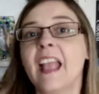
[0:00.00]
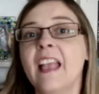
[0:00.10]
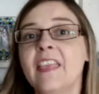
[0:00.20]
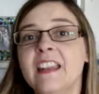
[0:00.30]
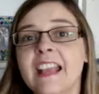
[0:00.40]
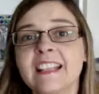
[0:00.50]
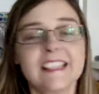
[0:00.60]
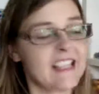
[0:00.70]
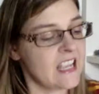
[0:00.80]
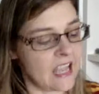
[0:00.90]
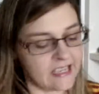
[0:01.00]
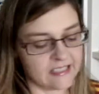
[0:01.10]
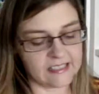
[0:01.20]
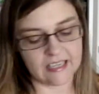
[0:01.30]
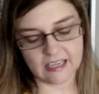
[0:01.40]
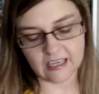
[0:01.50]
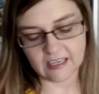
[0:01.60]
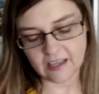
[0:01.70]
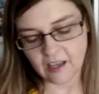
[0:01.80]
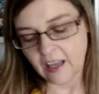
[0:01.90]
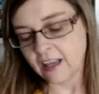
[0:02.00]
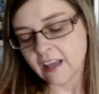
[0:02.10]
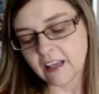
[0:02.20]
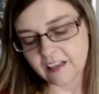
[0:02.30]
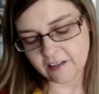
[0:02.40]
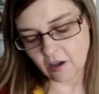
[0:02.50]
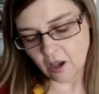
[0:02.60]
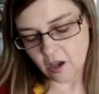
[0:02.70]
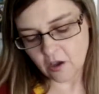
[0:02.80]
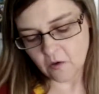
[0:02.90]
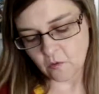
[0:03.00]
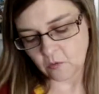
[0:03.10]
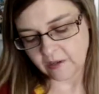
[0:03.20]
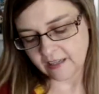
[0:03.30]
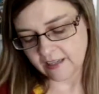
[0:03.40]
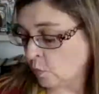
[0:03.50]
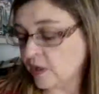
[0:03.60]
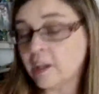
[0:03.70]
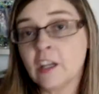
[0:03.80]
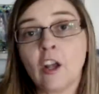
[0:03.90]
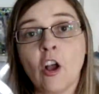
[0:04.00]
and the next thing I see is, oh, it, we